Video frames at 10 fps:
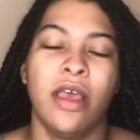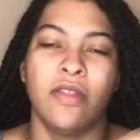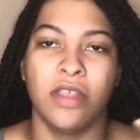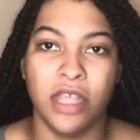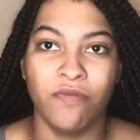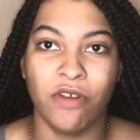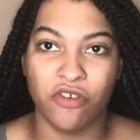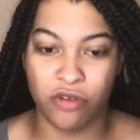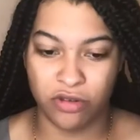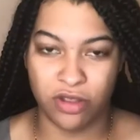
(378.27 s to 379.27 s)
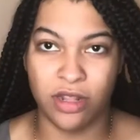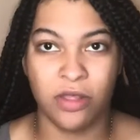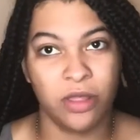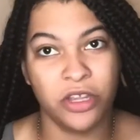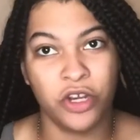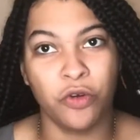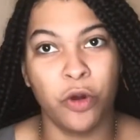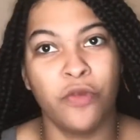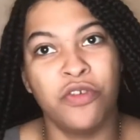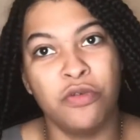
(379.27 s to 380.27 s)
The Eden Fresh oil is a little thicker,
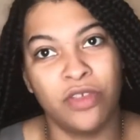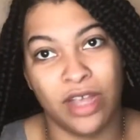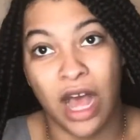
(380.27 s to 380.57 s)
or if you use like